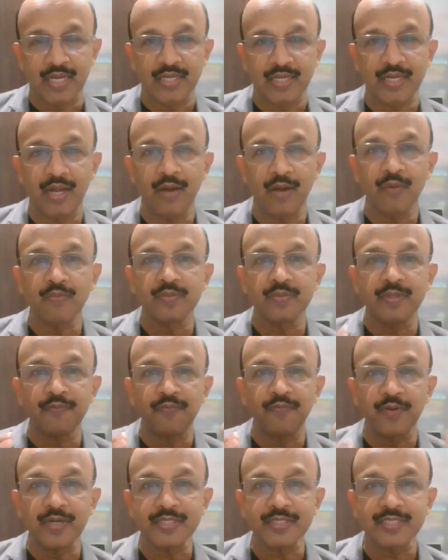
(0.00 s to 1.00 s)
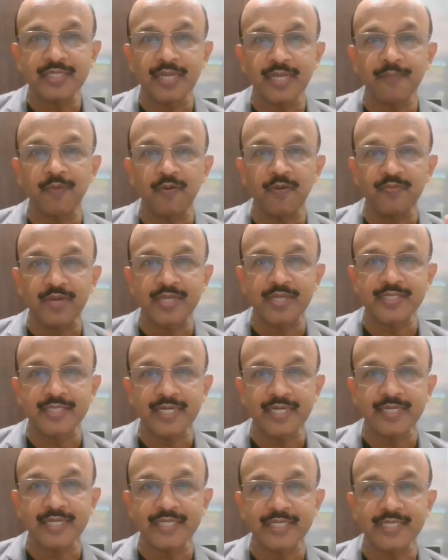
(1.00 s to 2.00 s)
Now, the first step of
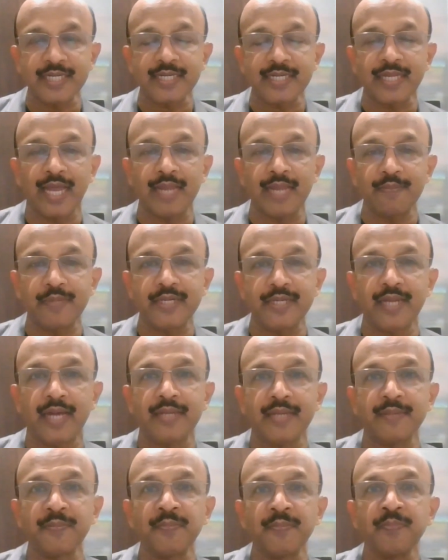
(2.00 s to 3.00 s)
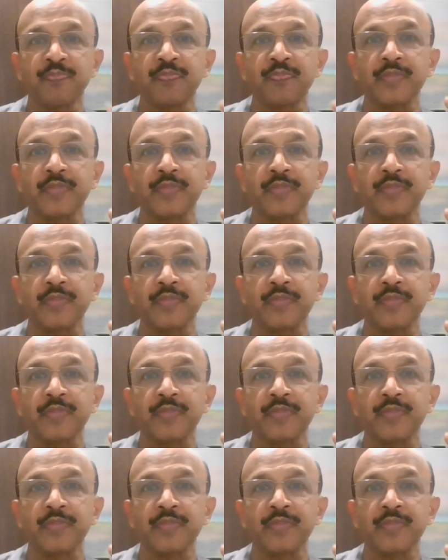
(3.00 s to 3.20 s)
consultation can be done